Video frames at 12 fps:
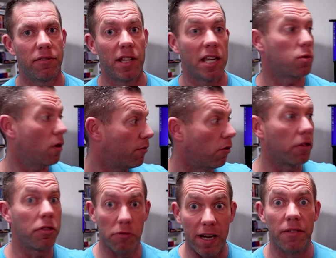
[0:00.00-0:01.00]
That's what I've got,
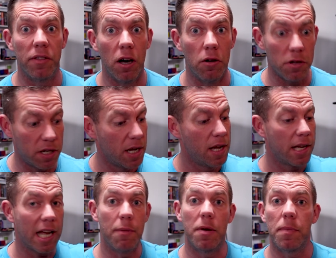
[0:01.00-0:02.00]
3 of those
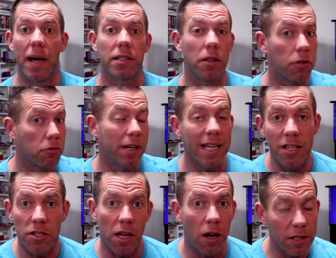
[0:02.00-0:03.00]
coming back to 3
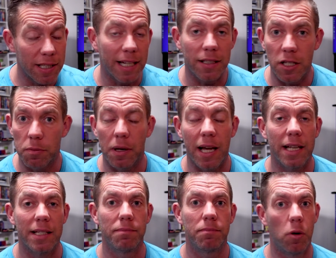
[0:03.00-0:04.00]
Startech
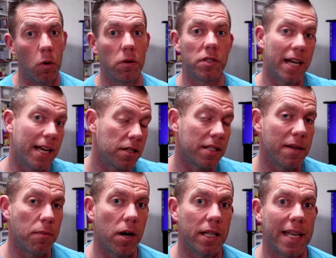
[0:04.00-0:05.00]
Displayport to
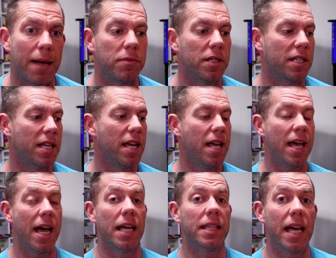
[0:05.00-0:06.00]
HDMI adapters.
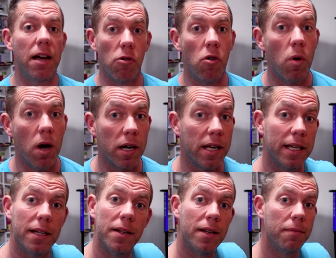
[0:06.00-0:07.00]
And they're all
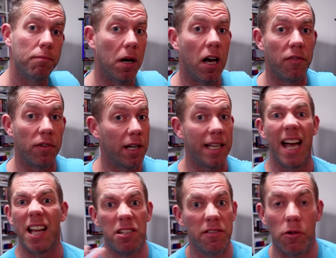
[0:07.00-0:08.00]
working perfectly,
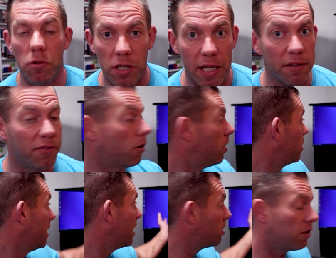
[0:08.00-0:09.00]
as you've all seen in footage
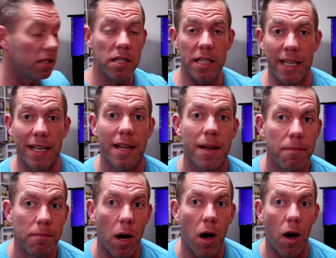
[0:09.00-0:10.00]
and as you can see
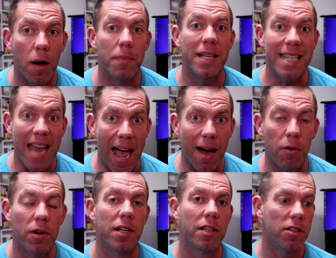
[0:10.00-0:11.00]
behind me now.
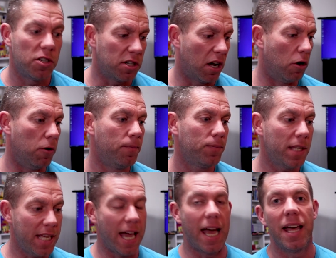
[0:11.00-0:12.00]
So
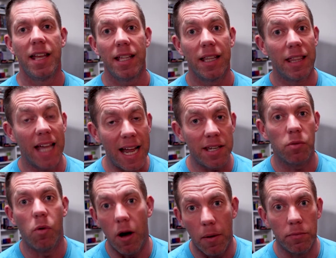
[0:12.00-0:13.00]
yeah, that's
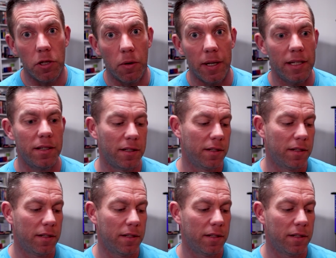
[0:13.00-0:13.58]
what I'm doing.